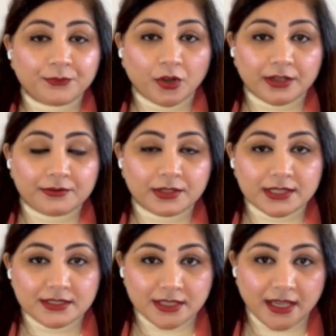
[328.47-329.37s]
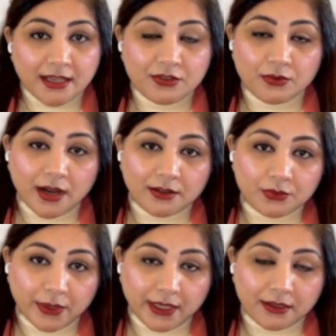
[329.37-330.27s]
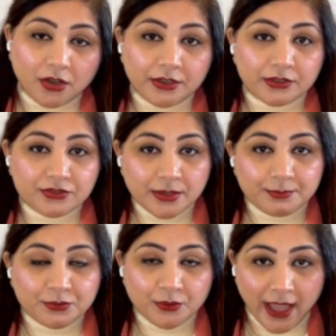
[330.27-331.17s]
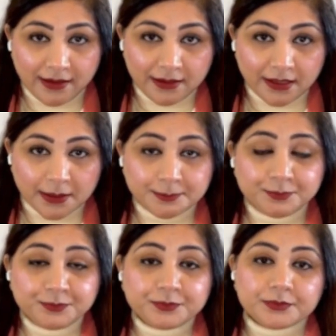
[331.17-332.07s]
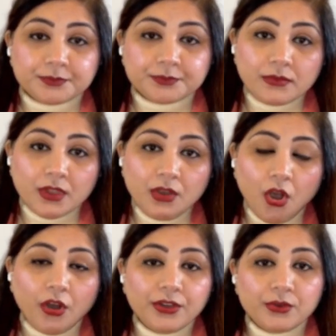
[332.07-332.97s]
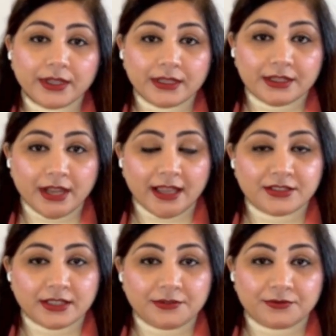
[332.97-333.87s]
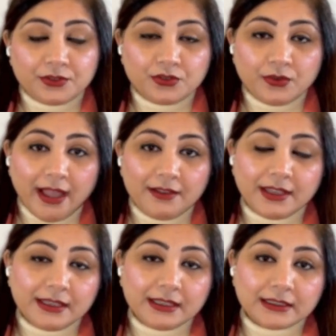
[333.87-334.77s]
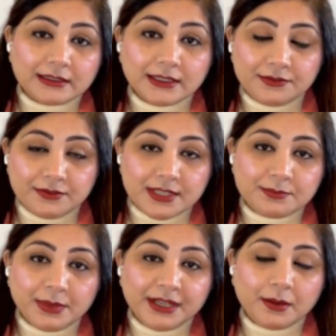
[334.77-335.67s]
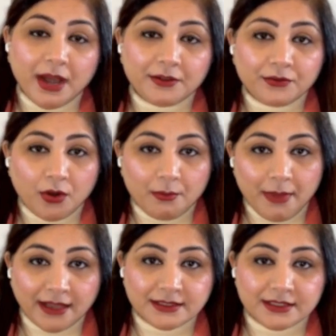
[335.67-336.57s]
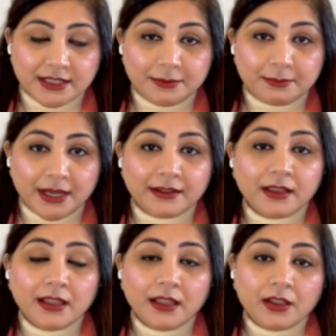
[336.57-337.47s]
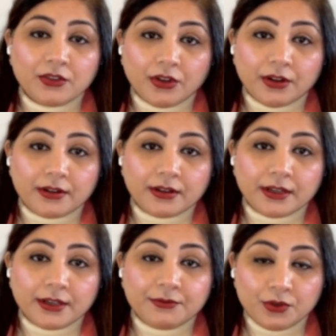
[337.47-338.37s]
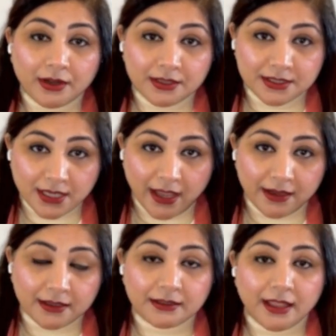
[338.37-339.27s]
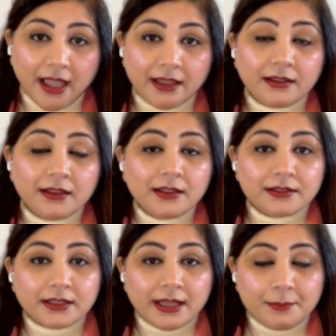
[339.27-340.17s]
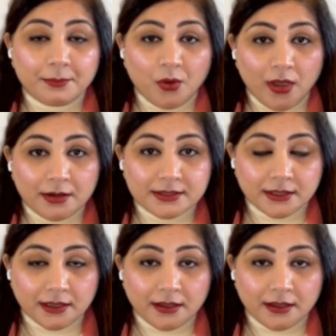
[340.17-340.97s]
whatever the stay you are doing or your trip to Canada. Or you can attach, if you have any other investment apart from bank statement, if you are retired, then the employer's